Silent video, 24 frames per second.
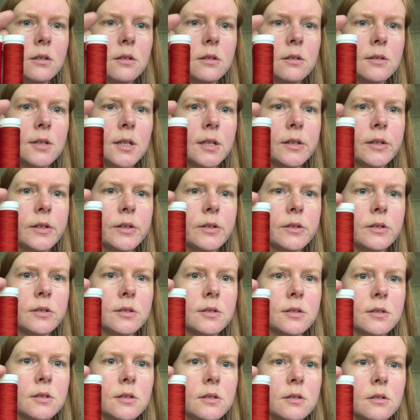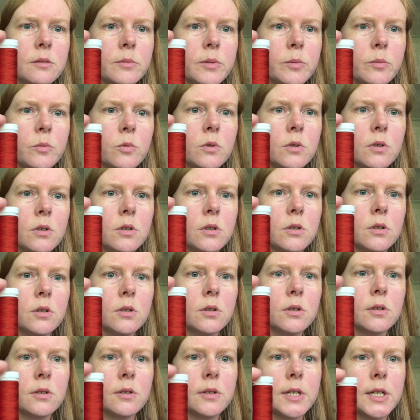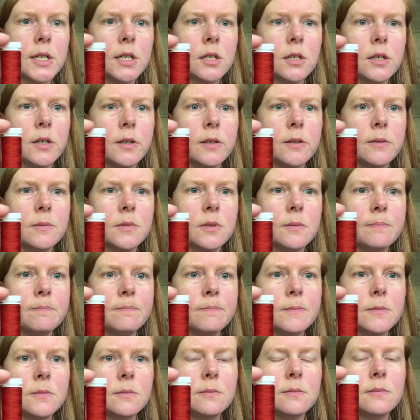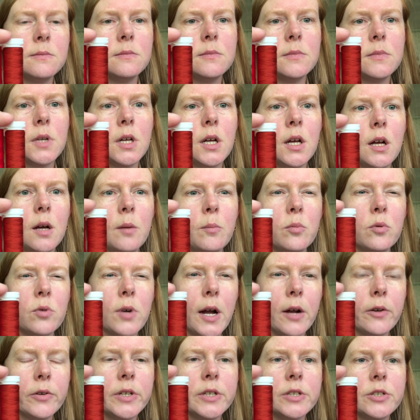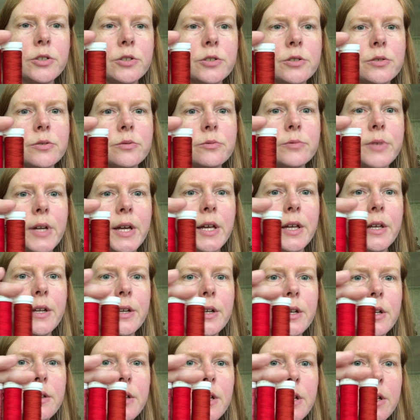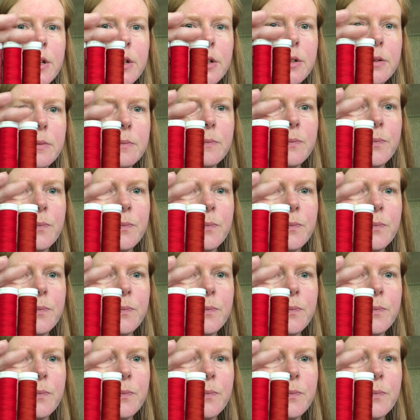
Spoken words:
then there's a little bit more like a brownish red, and then